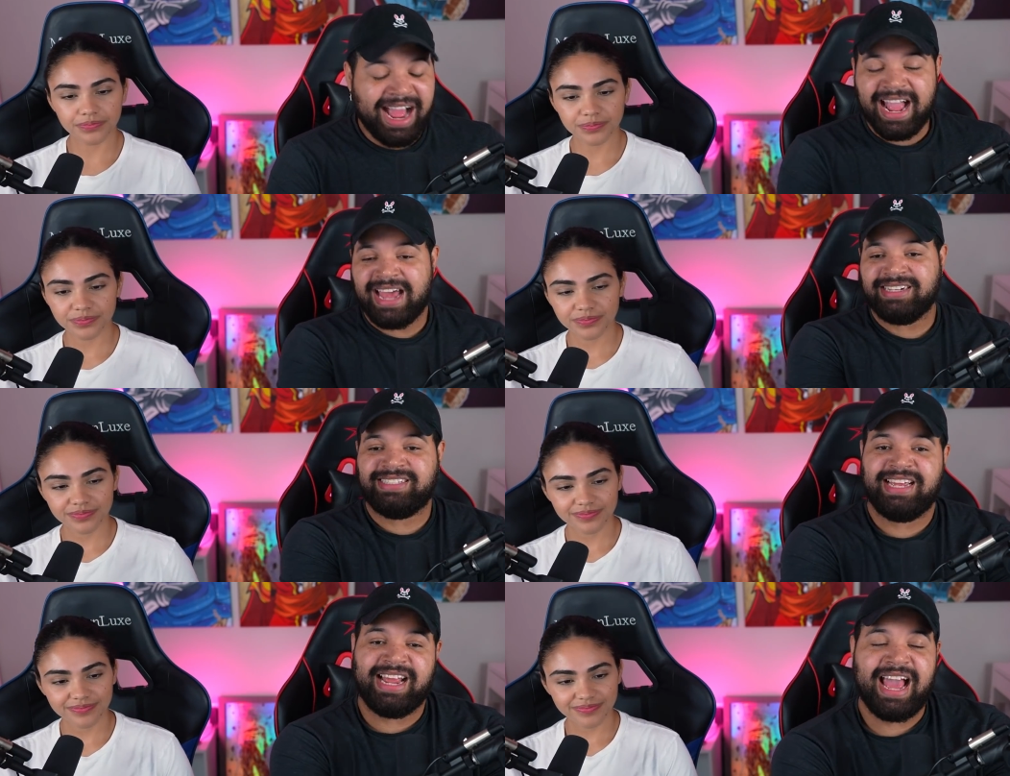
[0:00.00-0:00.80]
Speaker 1: I gotta
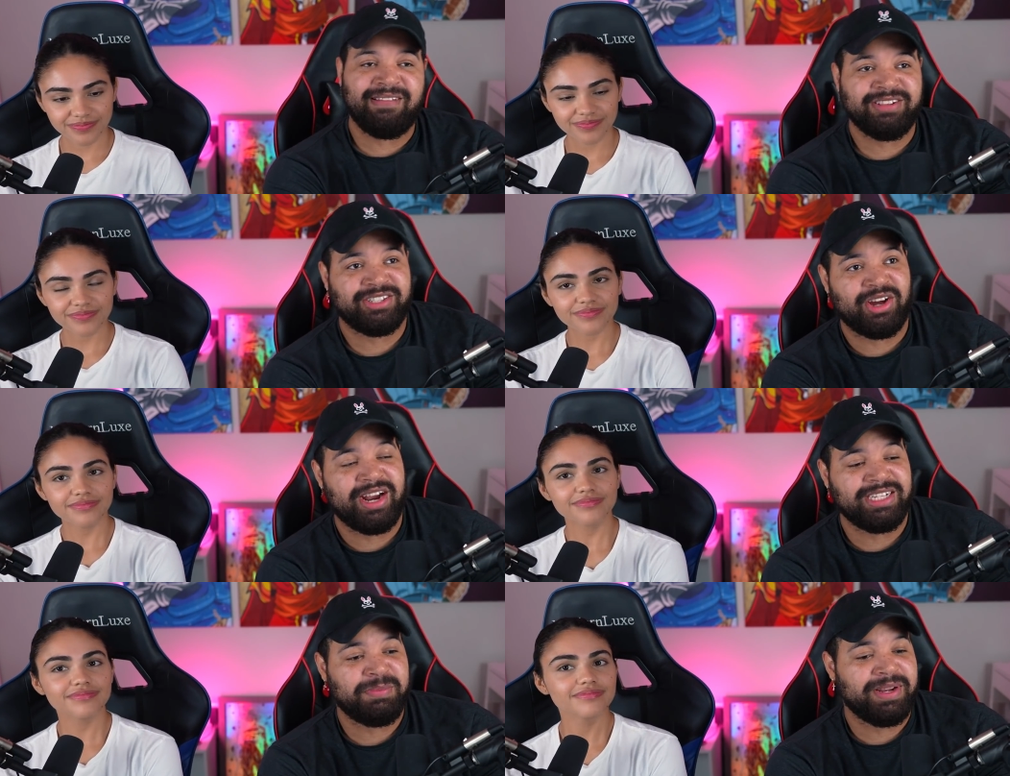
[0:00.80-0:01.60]
say, Avatar
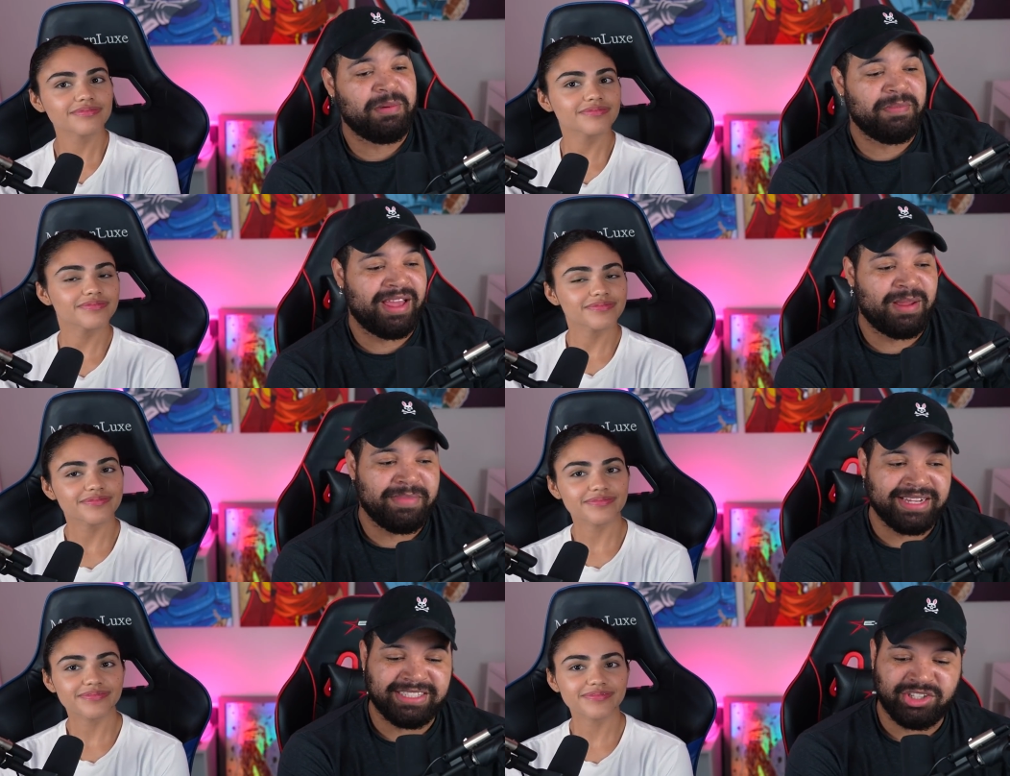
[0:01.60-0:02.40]
has been a, an
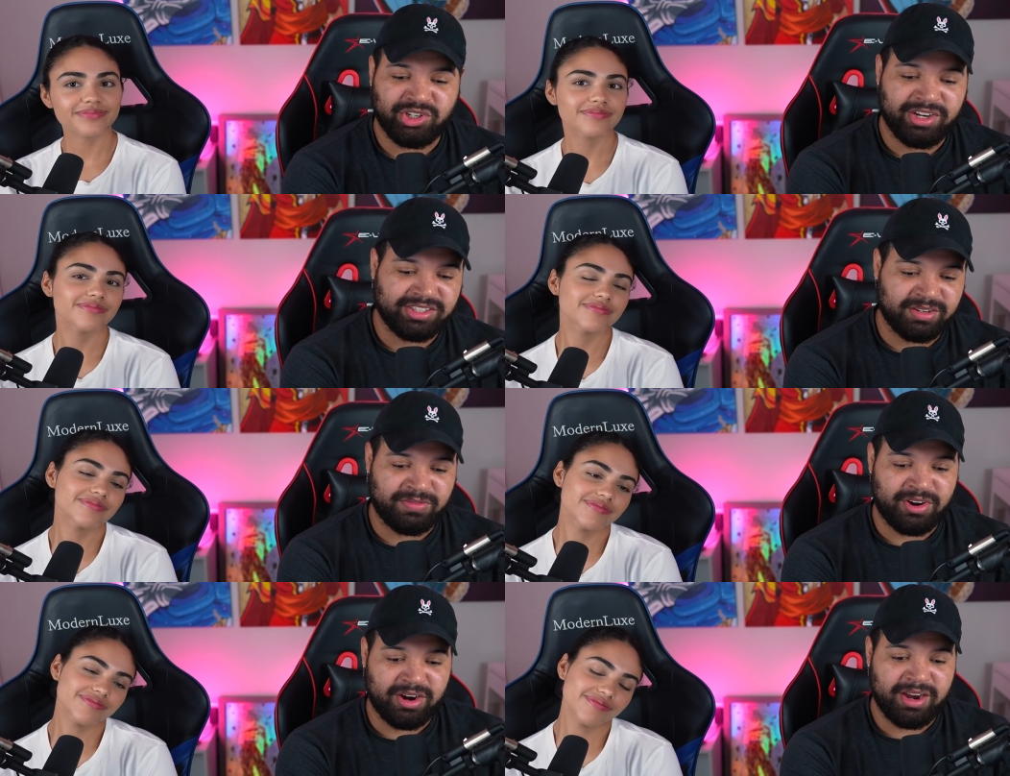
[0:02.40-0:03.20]
amazing journey so
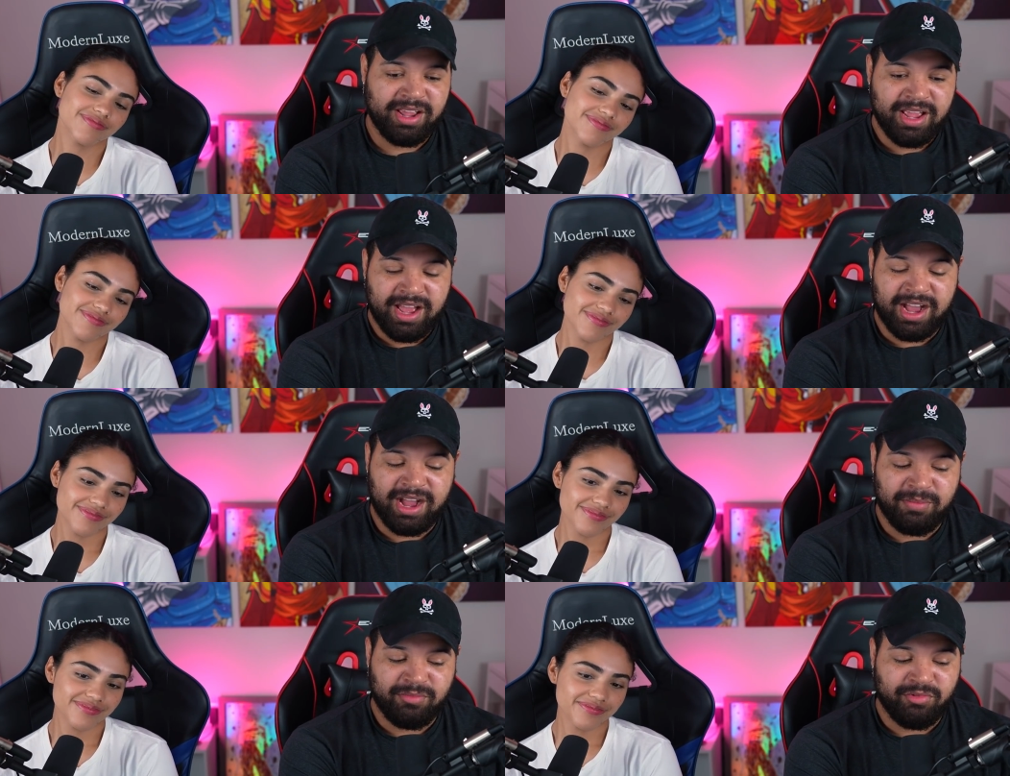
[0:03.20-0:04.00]
far.
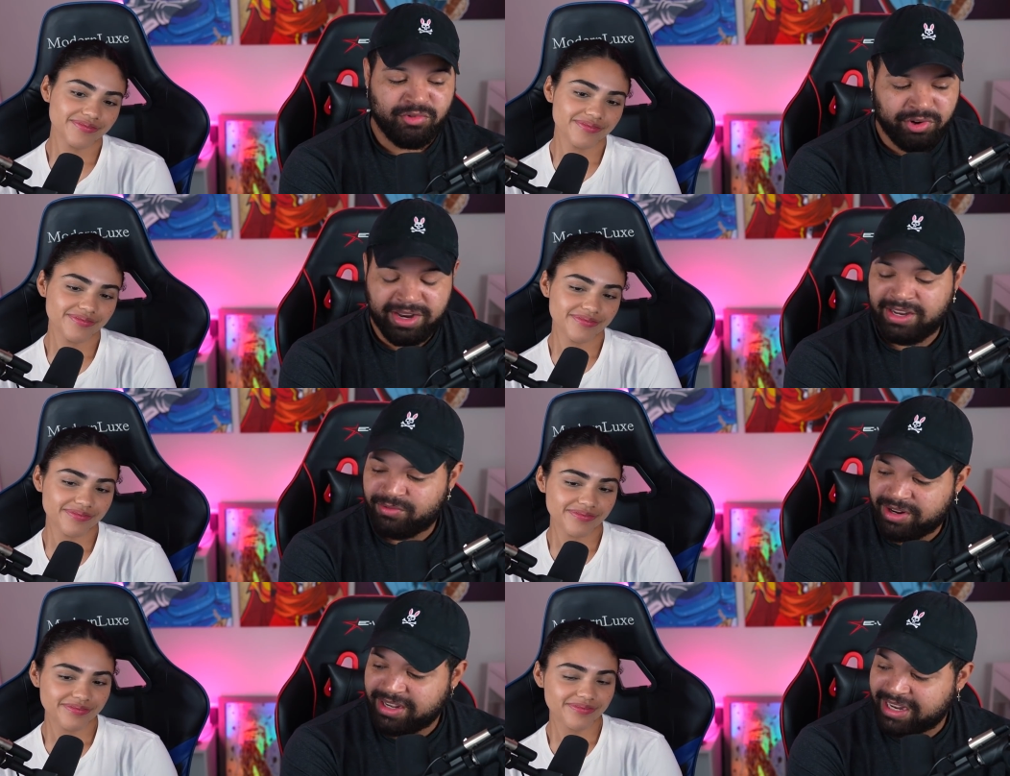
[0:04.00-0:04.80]
Um, really,
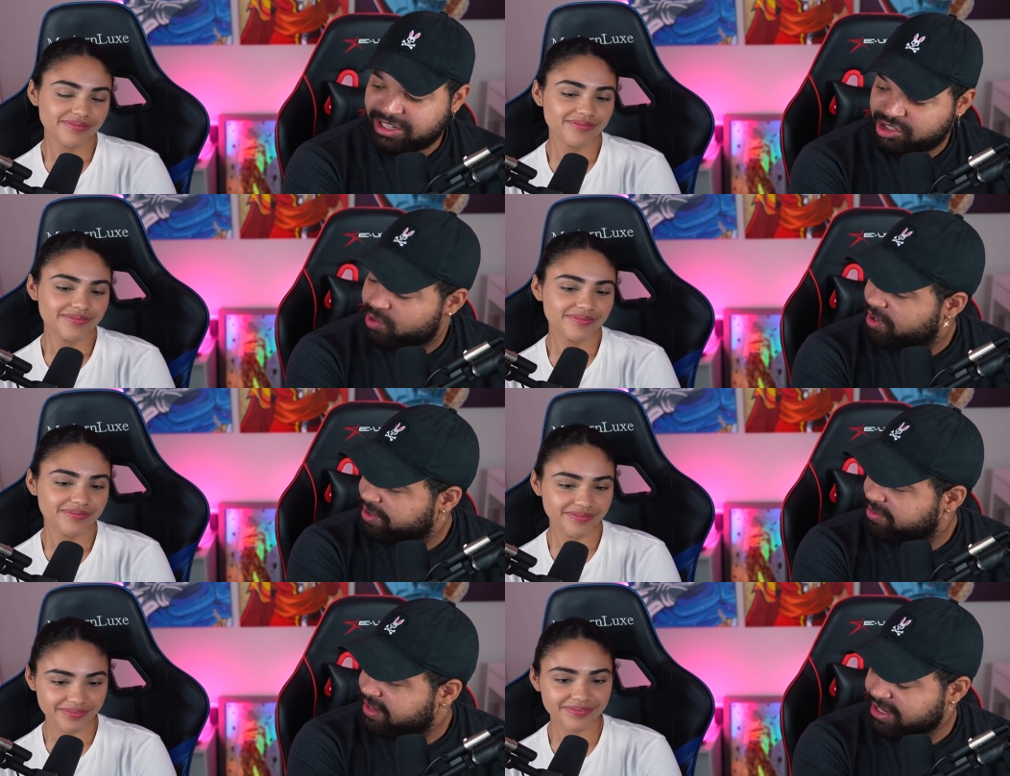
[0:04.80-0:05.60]
really
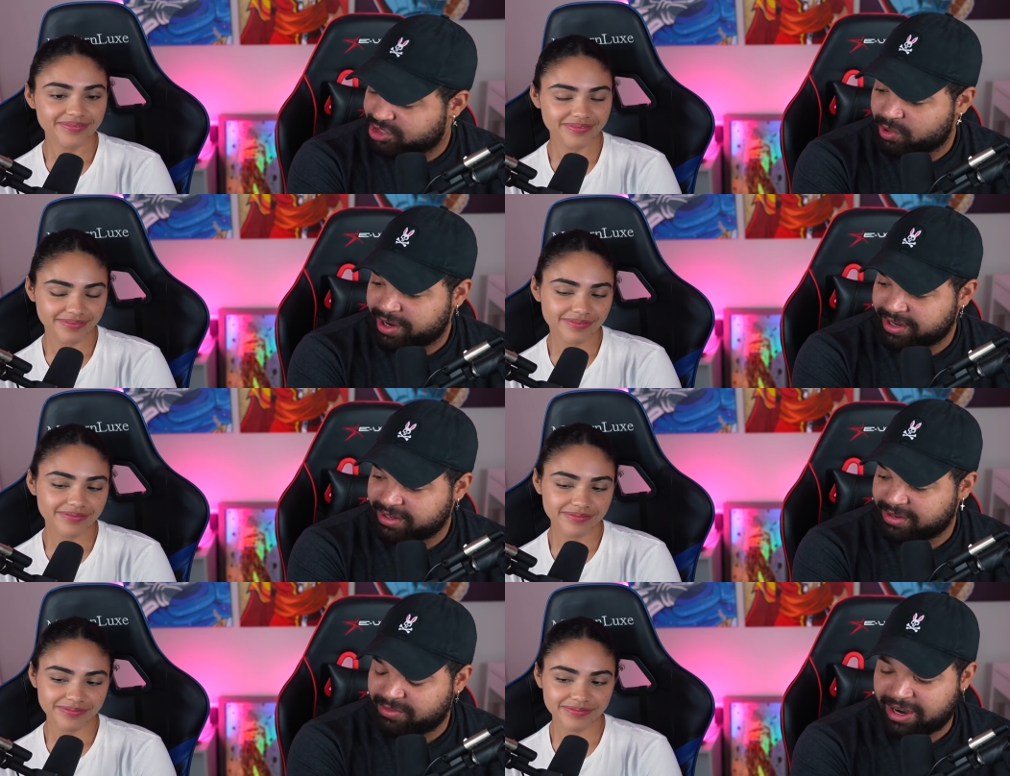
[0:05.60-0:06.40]
enjoying enjoyed it.
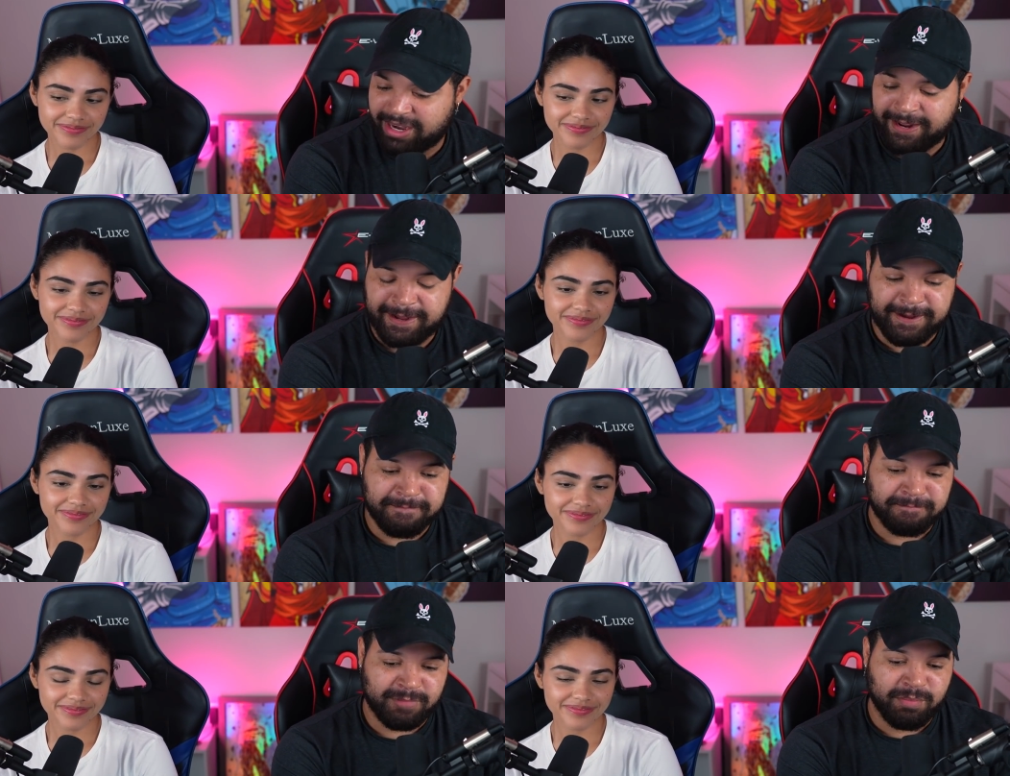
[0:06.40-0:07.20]
Right,
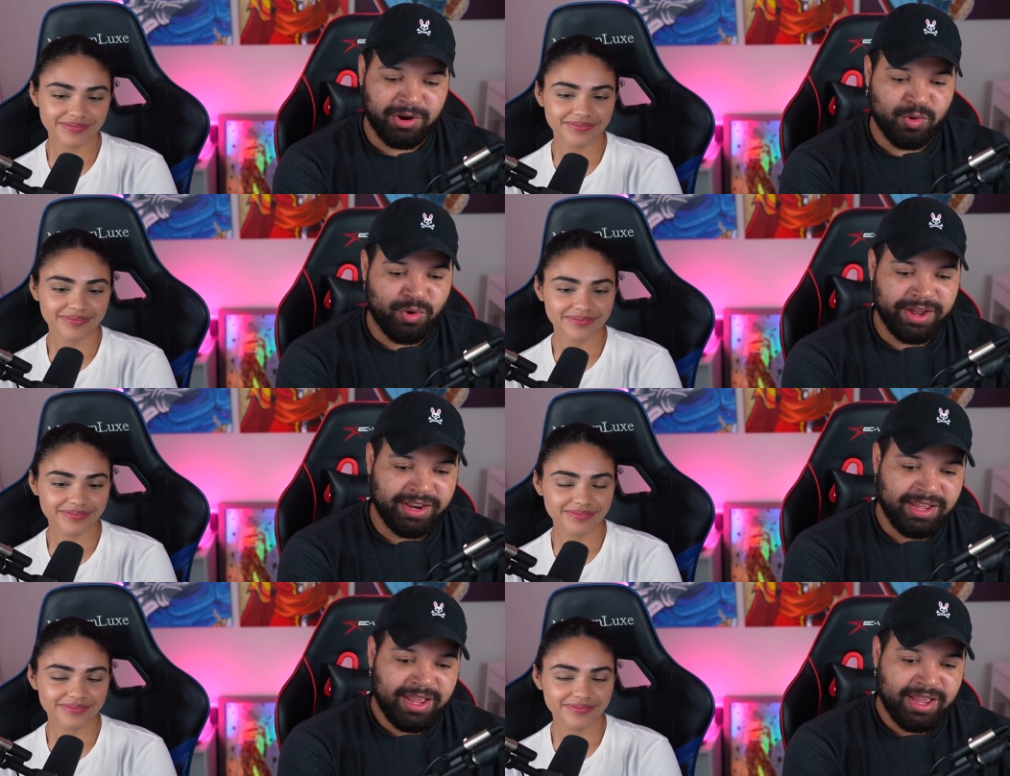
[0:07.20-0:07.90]
um, book one,